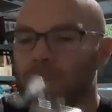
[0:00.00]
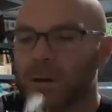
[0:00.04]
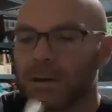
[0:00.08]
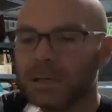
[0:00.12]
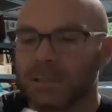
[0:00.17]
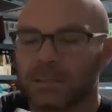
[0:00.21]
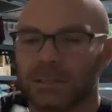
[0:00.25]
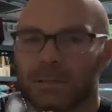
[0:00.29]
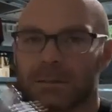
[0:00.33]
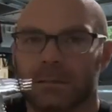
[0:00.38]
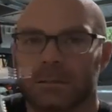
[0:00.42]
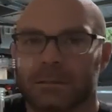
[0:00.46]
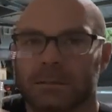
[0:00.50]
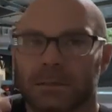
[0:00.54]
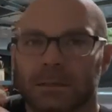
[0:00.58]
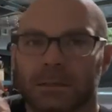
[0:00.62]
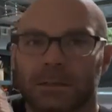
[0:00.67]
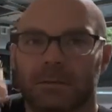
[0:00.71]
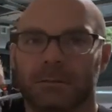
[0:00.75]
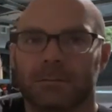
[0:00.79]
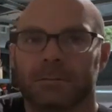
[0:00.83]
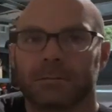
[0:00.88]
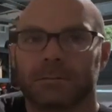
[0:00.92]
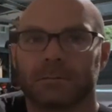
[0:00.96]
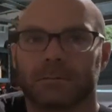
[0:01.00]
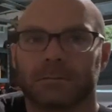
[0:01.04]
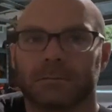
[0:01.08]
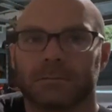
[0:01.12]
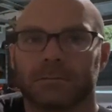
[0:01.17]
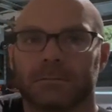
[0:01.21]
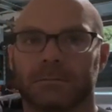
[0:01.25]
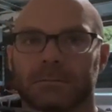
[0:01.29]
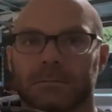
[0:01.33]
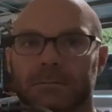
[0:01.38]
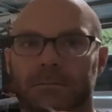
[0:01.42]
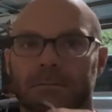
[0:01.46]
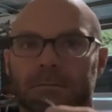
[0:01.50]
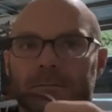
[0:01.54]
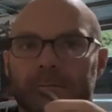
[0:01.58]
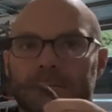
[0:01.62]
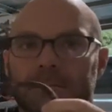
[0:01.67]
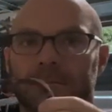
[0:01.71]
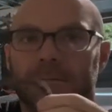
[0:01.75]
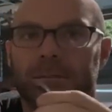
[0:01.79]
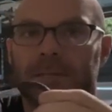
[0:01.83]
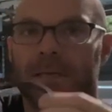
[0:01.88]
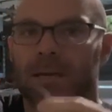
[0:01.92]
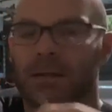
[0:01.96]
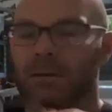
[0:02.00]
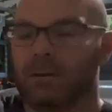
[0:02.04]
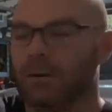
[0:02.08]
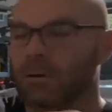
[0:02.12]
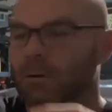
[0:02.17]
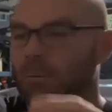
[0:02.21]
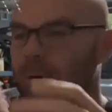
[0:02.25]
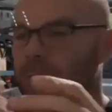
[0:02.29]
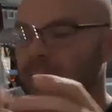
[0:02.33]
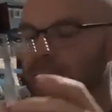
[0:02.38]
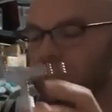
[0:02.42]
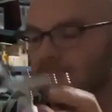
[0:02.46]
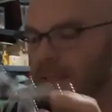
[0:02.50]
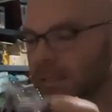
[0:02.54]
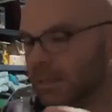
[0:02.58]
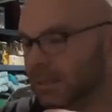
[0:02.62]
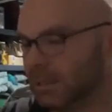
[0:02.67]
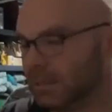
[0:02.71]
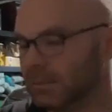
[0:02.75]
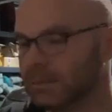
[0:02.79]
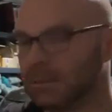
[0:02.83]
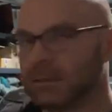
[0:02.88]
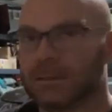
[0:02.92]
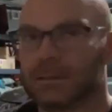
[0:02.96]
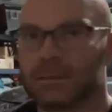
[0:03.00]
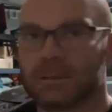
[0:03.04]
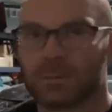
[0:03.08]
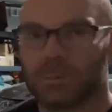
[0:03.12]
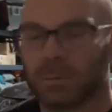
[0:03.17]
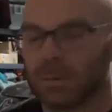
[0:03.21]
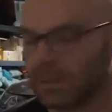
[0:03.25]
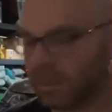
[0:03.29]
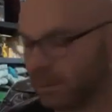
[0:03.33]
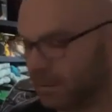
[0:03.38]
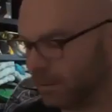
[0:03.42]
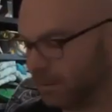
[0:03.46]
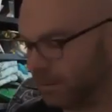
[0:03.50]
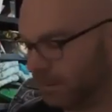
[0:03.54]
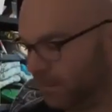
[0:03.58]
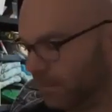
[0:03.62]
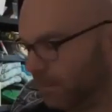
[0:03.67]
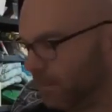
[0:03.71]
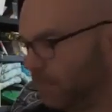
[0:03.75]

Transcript: bunch of little, you know, a whole bunch of these and a splitter.